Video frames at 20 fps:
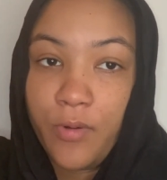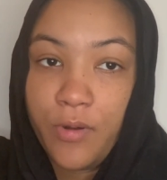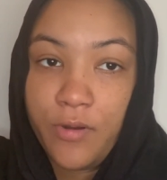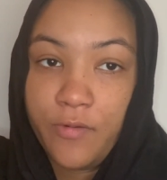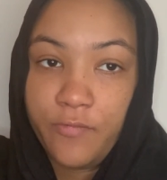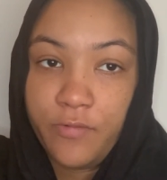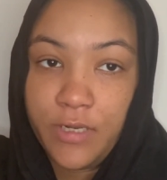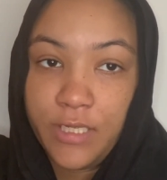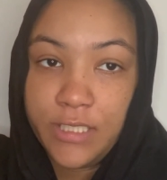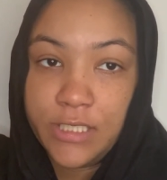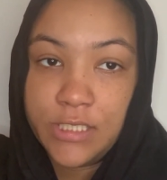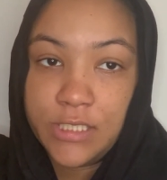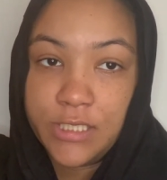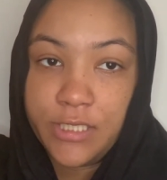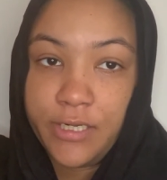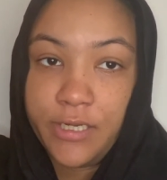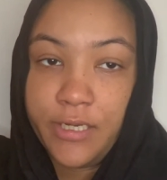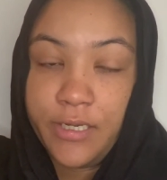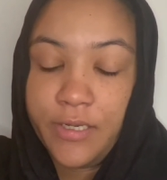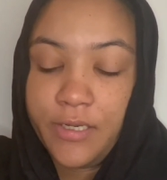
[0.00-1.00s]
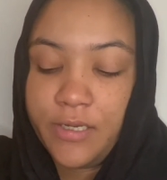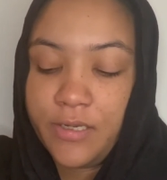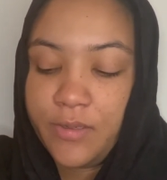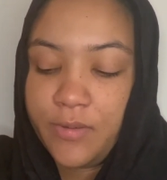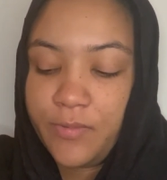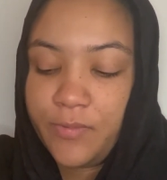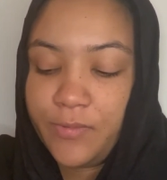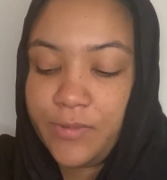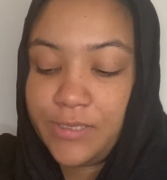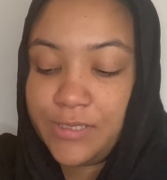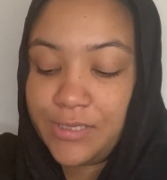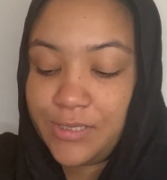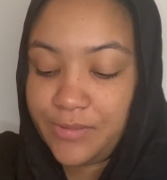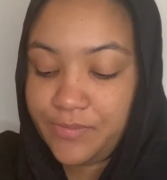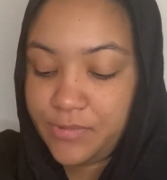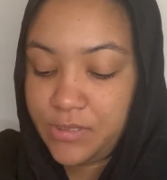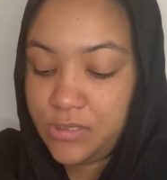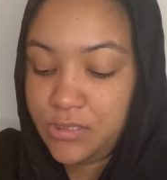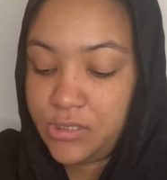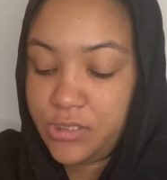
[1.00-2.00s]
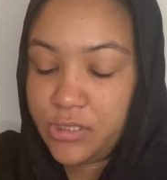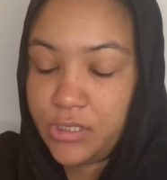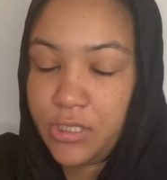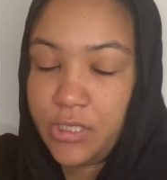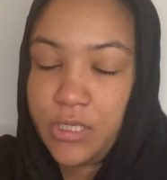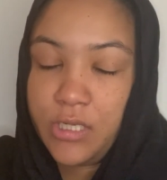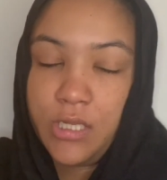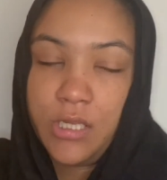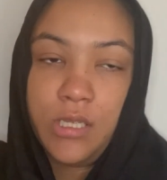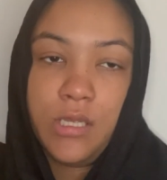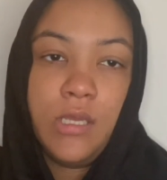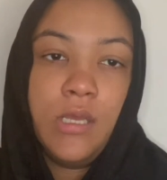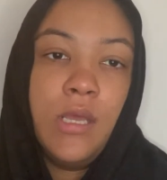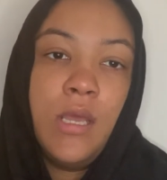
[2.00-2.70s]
of Nigeria. We stopped in Turkey,